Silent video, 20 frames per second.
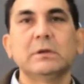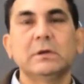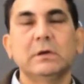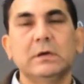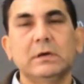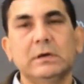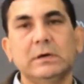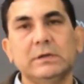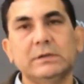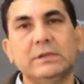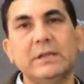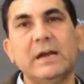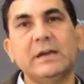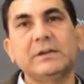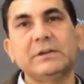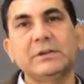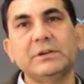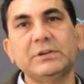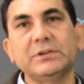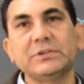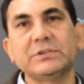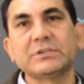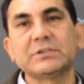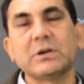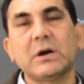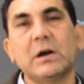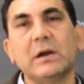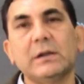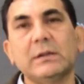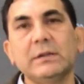that it is
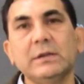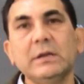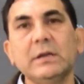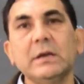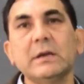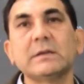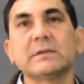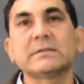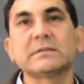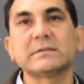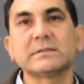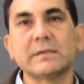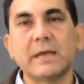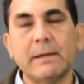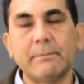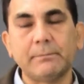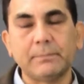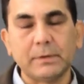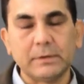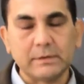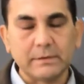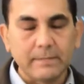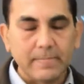called the sample.